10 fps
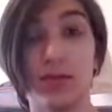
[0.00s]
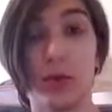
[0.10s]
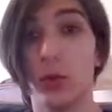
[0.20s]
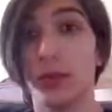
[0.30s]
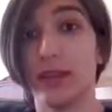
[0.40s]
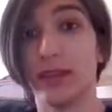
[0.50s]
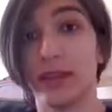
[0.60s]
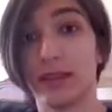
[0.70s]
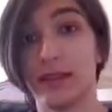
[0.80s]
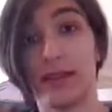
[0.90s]
only
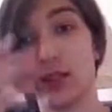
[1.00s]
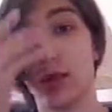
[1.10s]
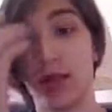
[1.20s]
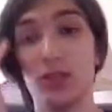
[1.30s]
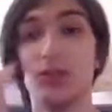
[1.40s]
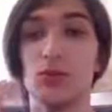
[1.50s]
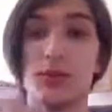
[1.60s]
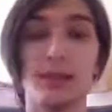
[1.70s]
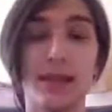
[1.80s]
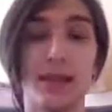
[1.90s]
thing that Decidueye can do,
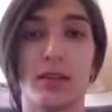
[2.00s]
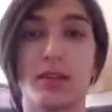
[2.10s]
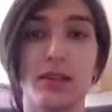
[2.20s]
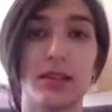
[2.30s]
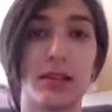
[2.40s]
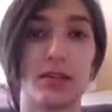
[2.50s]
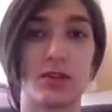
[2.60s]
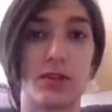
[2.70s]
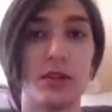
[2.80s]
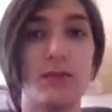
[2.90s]
the set that you're seeing on your
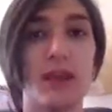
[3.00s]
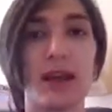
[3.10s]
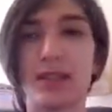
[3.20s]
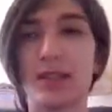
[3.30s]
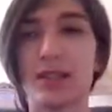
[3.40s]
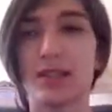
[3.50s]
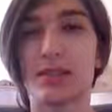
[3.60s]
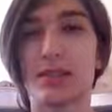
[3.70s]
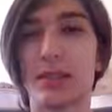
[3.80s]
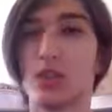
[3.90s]
screen, but I think
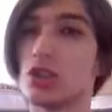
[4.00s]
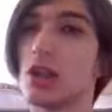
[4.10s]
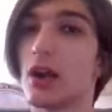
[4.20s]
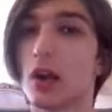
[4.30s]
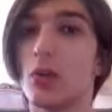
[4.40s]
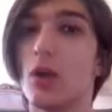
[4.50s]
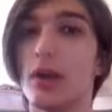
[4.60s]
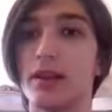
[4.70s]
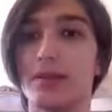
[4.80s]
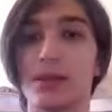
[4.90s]
it's like a generic
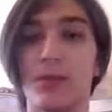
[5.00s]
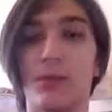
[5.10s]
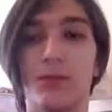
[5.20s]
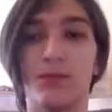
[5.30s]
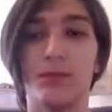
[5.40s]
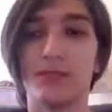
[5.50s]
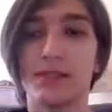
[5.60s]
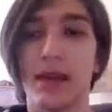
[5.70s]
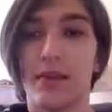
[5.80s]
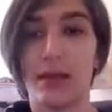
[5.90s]
one and some
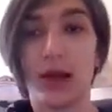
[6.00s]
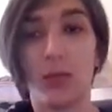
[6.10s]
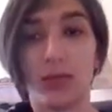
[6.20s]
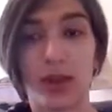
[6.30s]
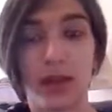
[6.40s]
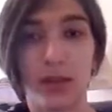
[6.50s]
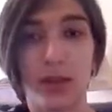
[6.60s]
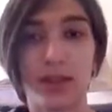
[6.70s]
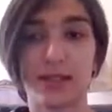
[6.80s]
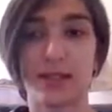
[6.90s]
set that I'll probably
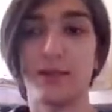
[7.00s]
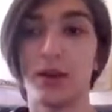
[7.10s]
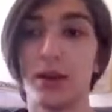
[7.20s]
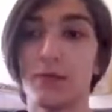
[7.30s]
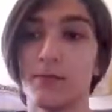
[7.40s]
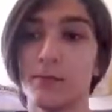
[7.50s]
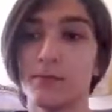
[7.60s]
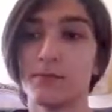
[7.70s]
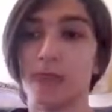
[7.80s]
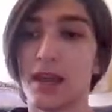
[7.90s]
bring at some point,
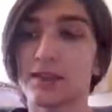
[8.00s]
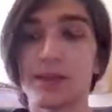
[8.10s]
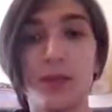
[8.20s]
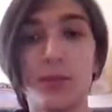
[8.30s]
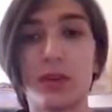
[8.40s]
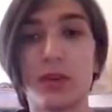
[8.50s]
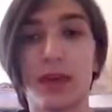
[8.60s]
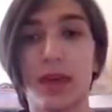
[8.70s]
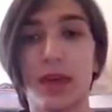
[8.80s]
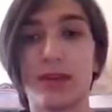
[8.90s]
at some
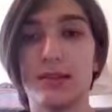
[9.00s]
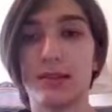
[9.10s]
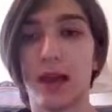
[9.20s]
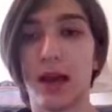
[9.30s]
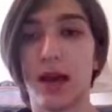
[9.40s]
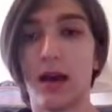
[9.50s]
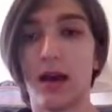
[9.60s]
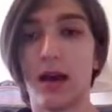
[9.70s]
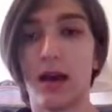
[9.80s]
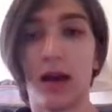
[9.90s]
week. And
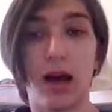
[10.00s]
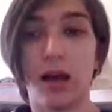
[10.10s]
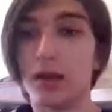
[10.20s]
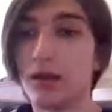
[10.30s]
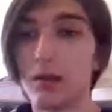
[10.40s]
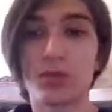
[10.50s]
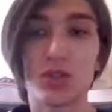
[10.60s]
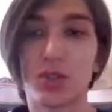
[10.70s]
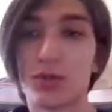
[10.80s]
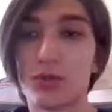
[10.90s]
I'm just
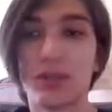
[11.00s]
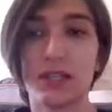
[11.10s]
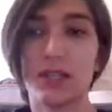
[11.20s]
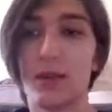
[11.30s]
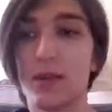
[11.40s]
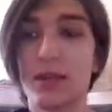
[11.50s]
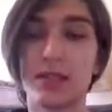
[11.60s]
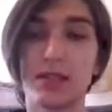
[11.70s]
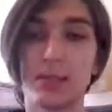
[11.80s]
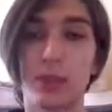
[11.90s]
going to go through the team. I made a
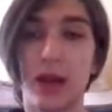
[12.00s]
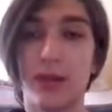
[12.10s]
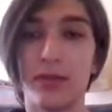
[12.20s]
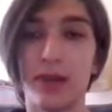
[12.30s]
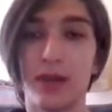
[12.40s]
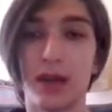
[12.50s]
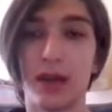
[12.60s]
team around the